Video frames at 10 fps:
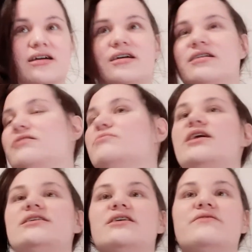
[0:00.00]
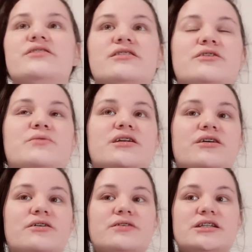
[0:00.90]
I definitely want to
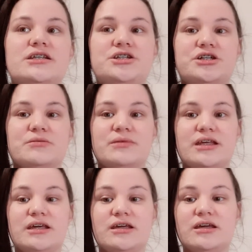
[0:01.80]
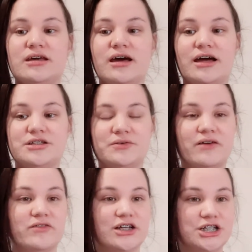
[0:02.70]
go into Germany. I do have
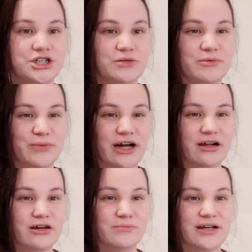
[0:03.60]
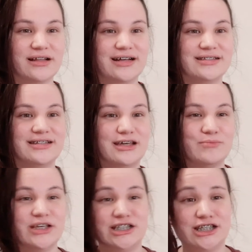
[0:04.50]
a lot of German background. My last name
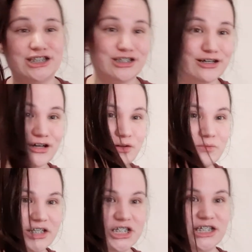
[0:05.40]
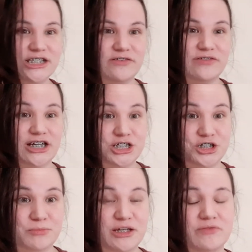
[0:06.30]
is Zirk, which is very
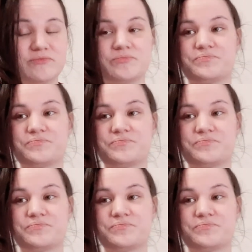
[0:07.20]
German.